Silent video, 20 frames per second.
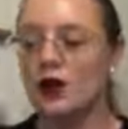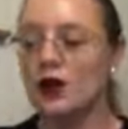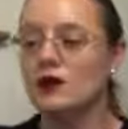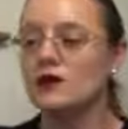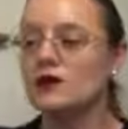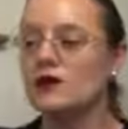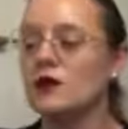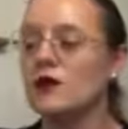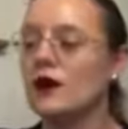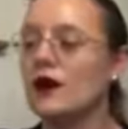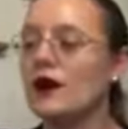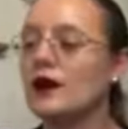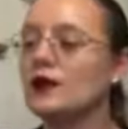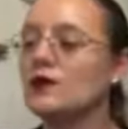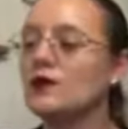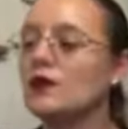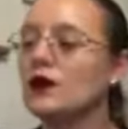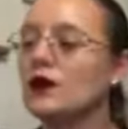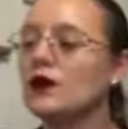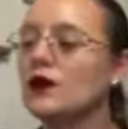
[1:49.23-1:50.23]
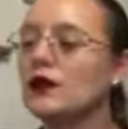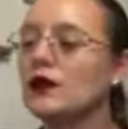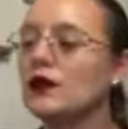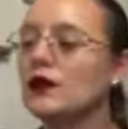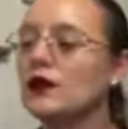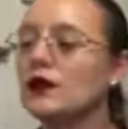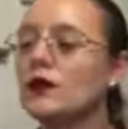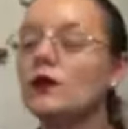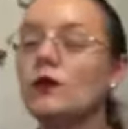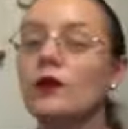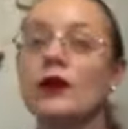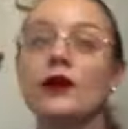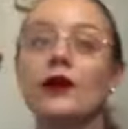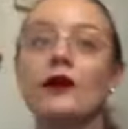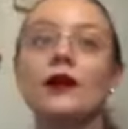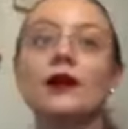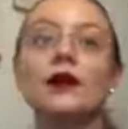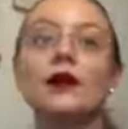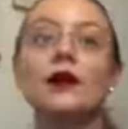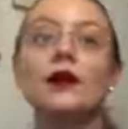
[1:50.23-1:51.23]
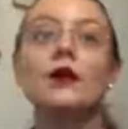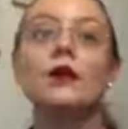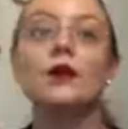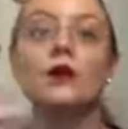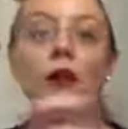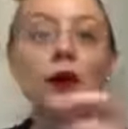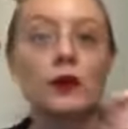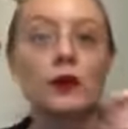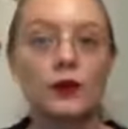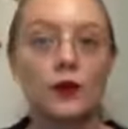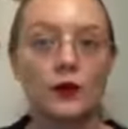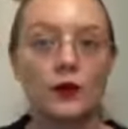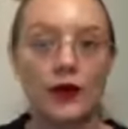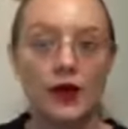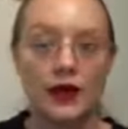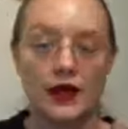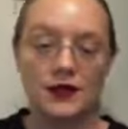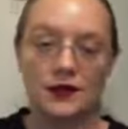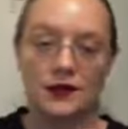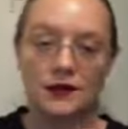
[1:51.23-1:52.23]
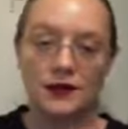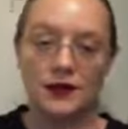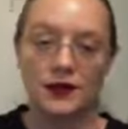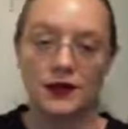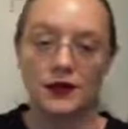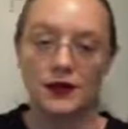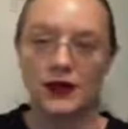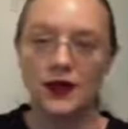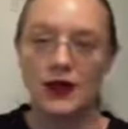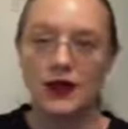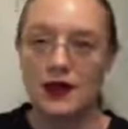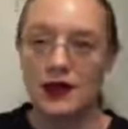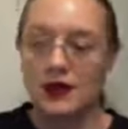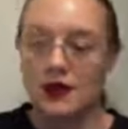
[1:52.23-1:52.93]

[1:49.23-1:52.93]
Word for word: So I am currently wearing Rebel Raspberry.